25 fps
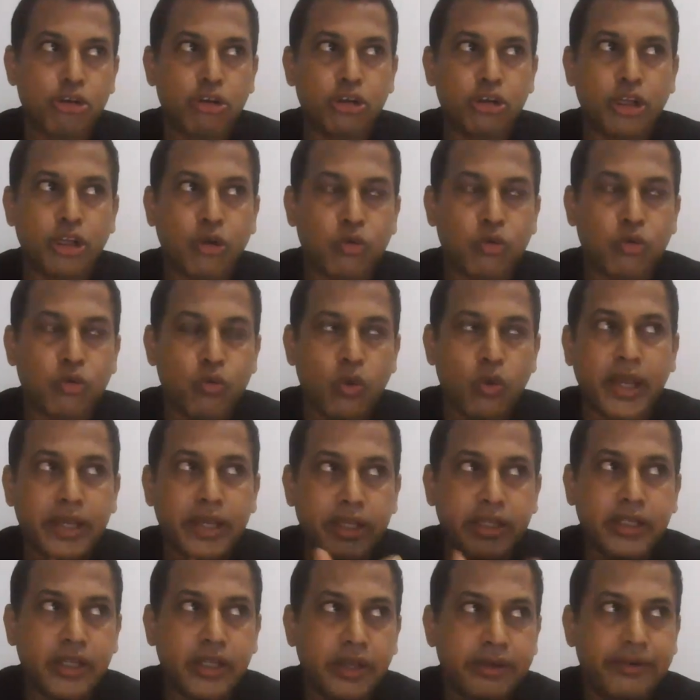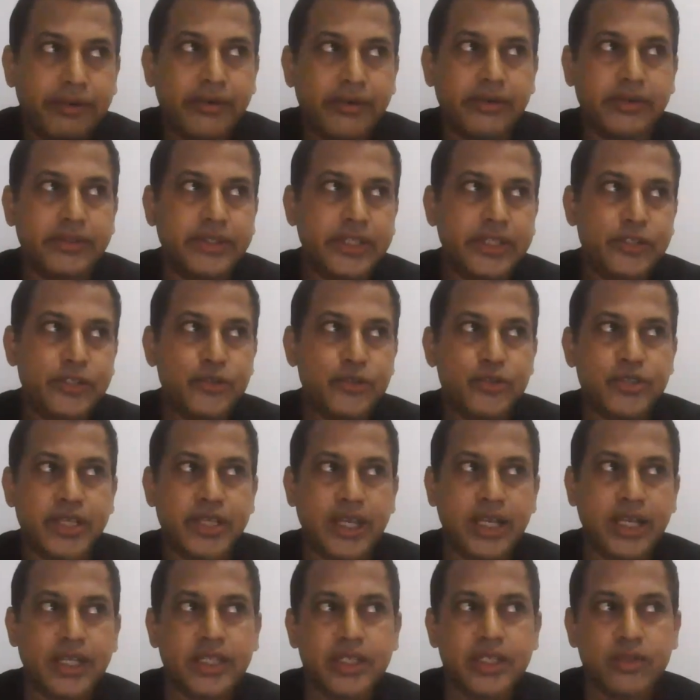Now, why they use
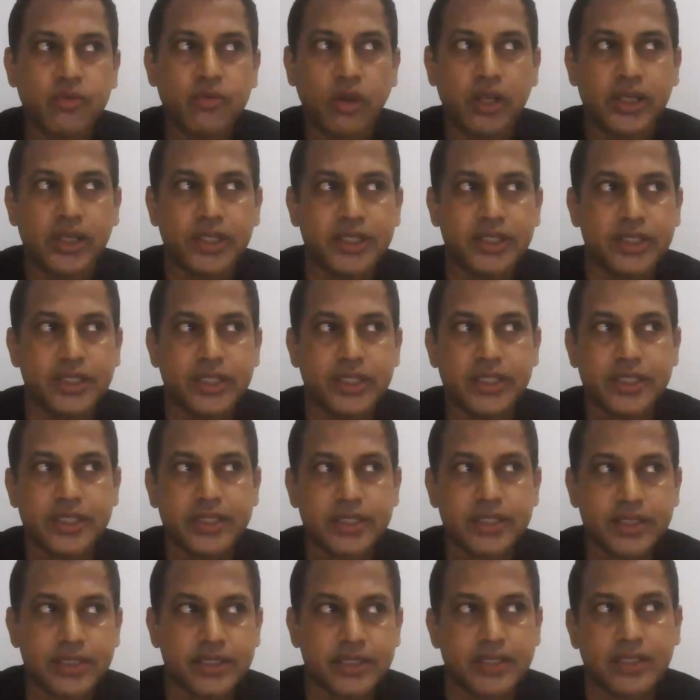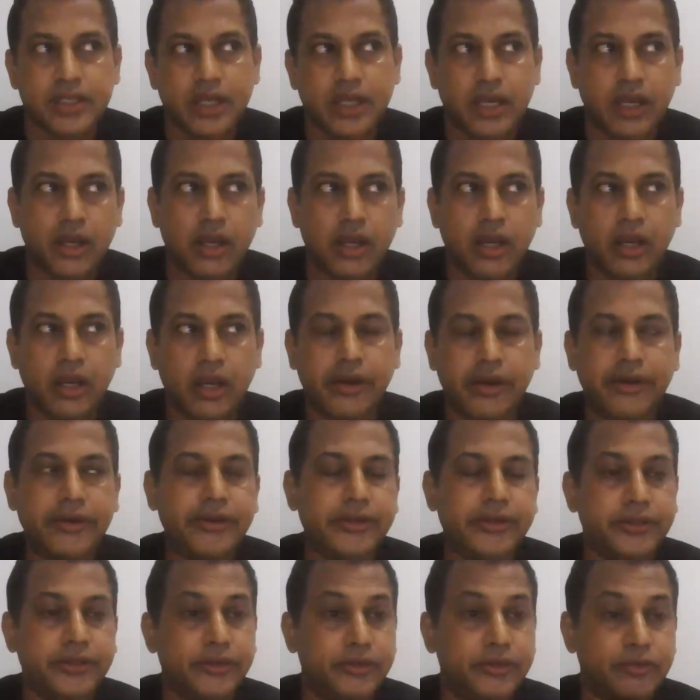healthy volunteers?
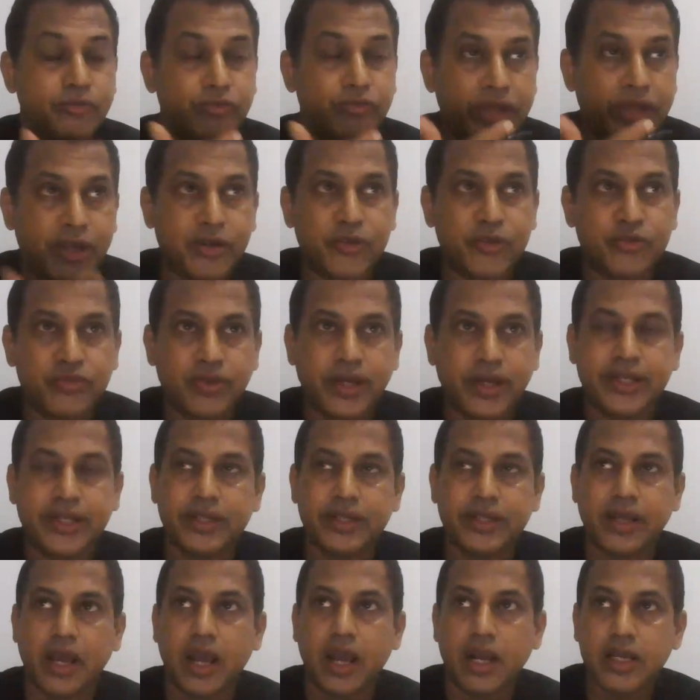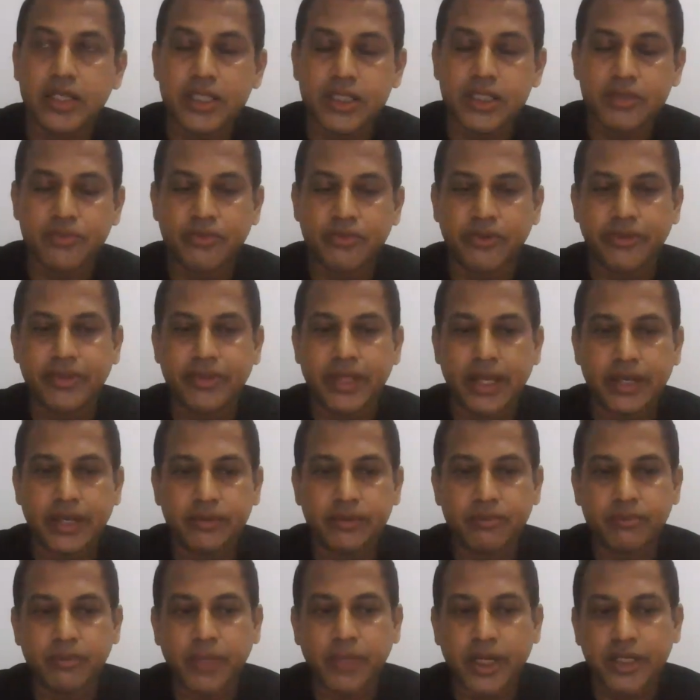We have to find the answer for
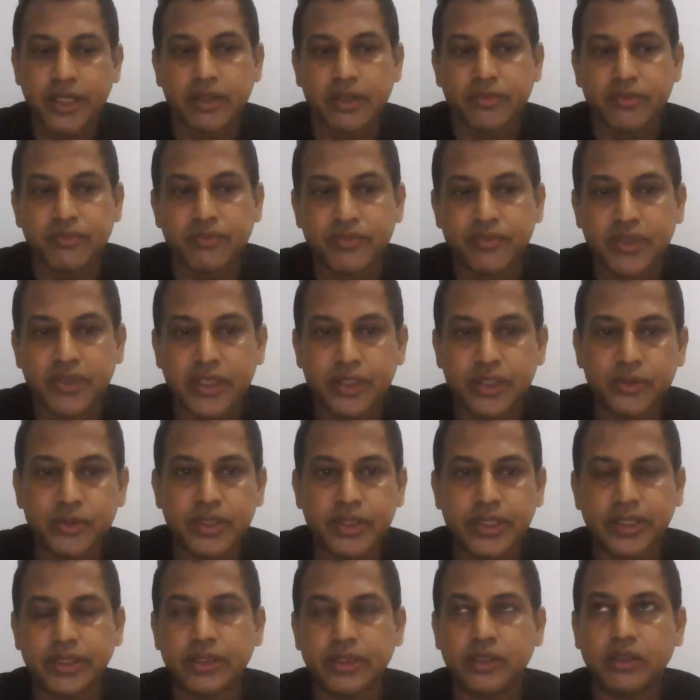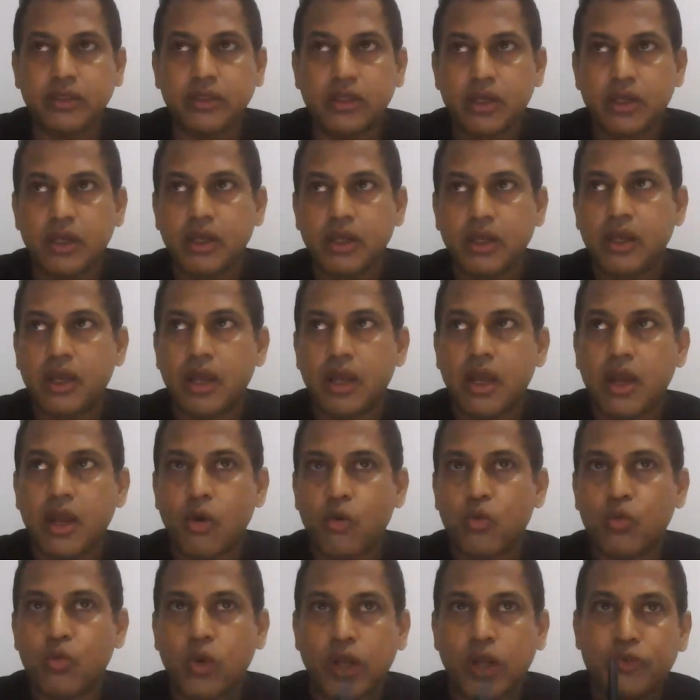that. But if we look
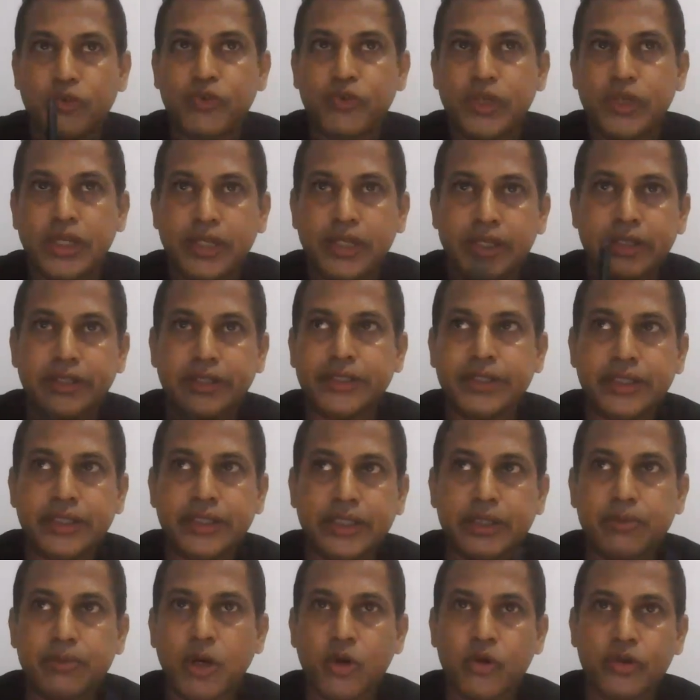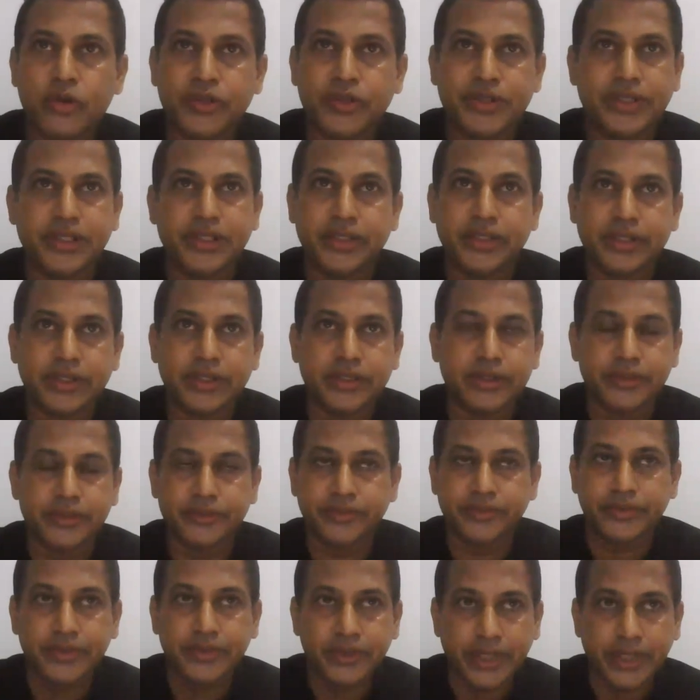what we learned about the
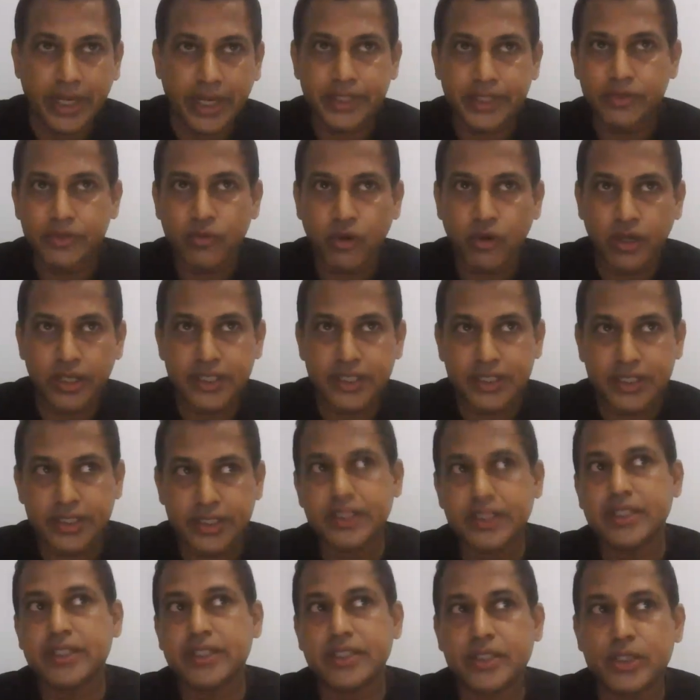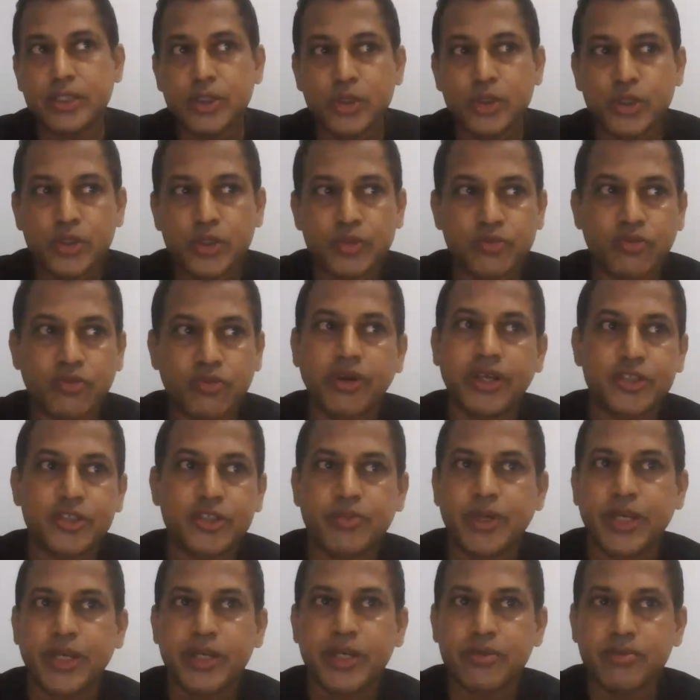healthy volunteers used for
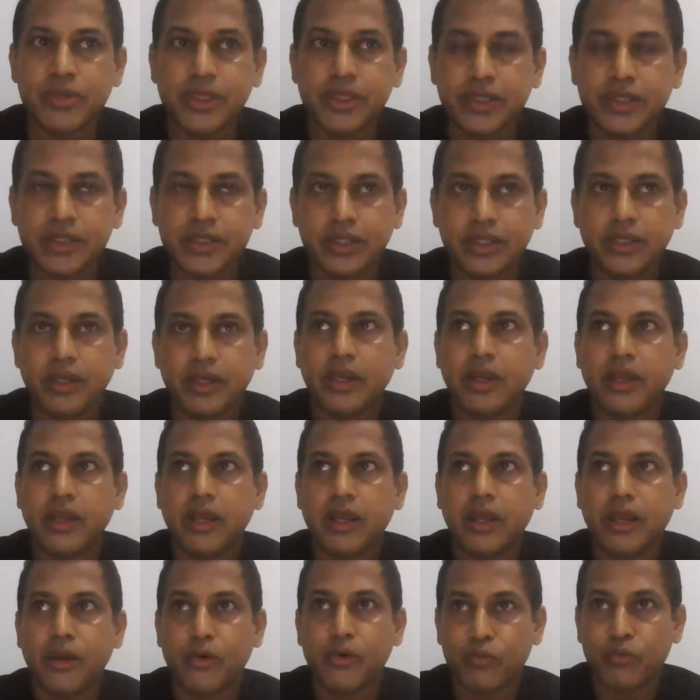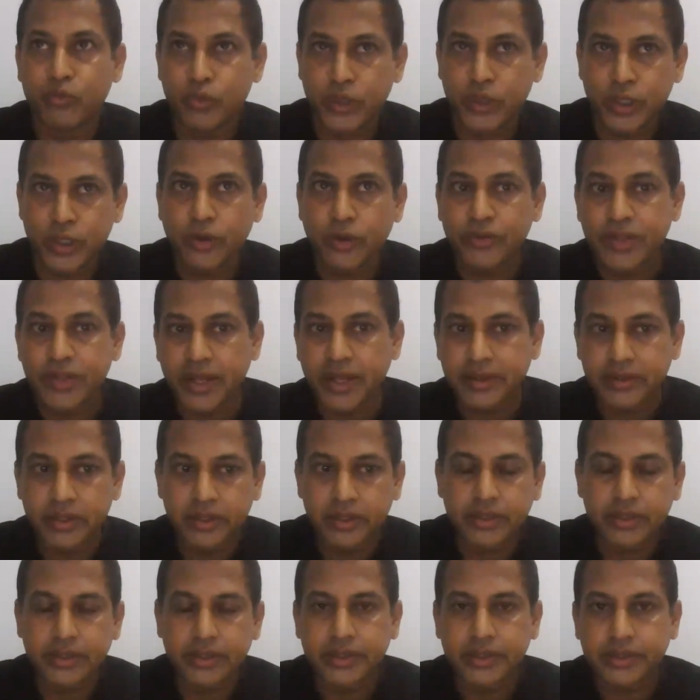experiment, we know that
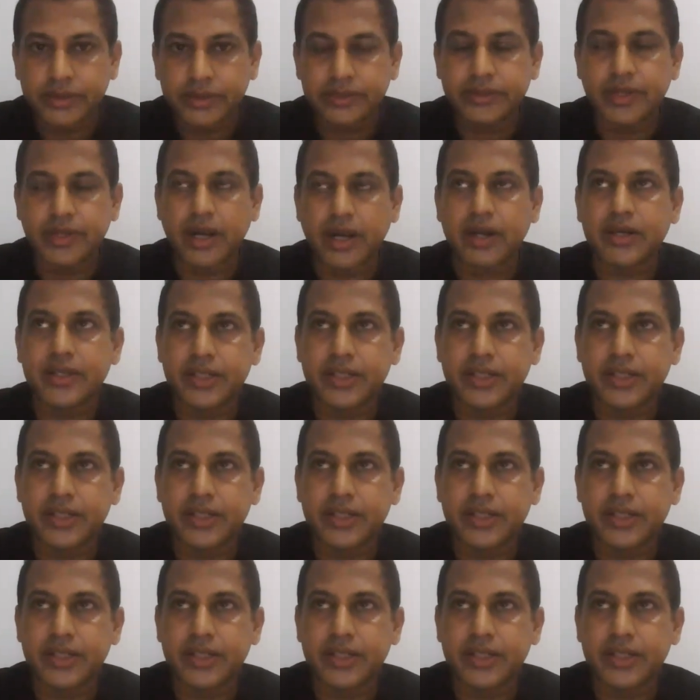drug